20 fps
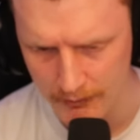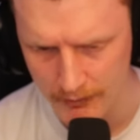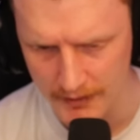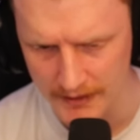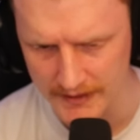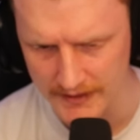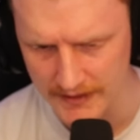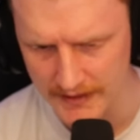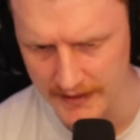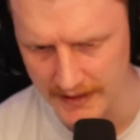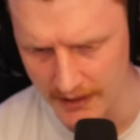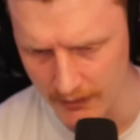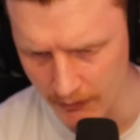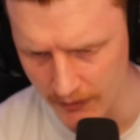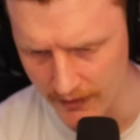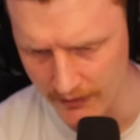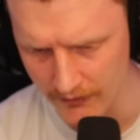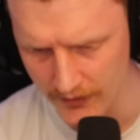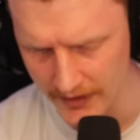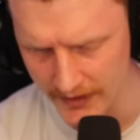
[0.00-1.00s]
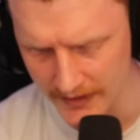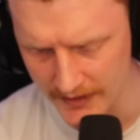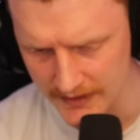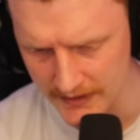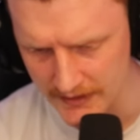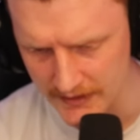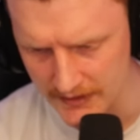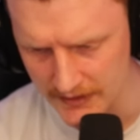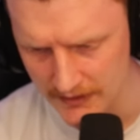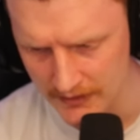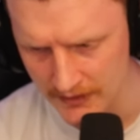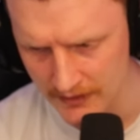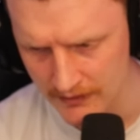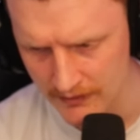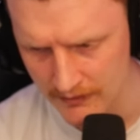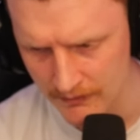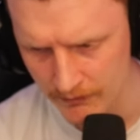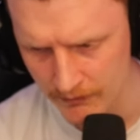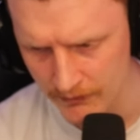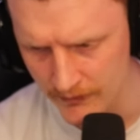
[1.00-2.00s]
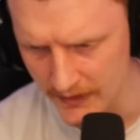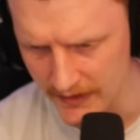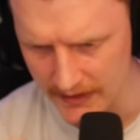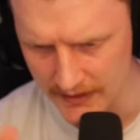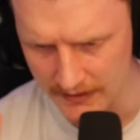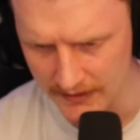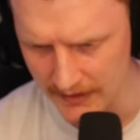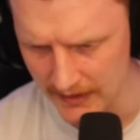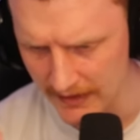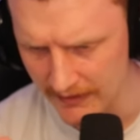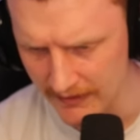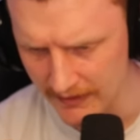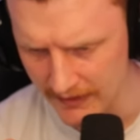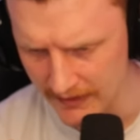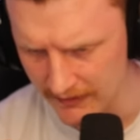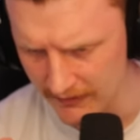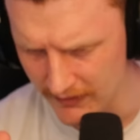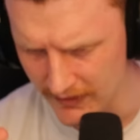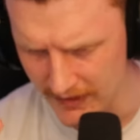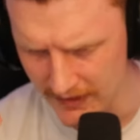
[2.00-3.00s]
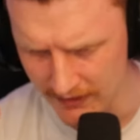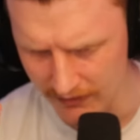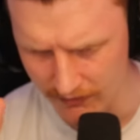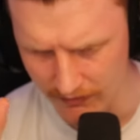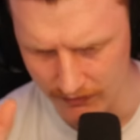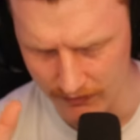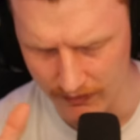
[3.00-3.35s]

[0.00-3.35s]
but it didn't get renovated. But then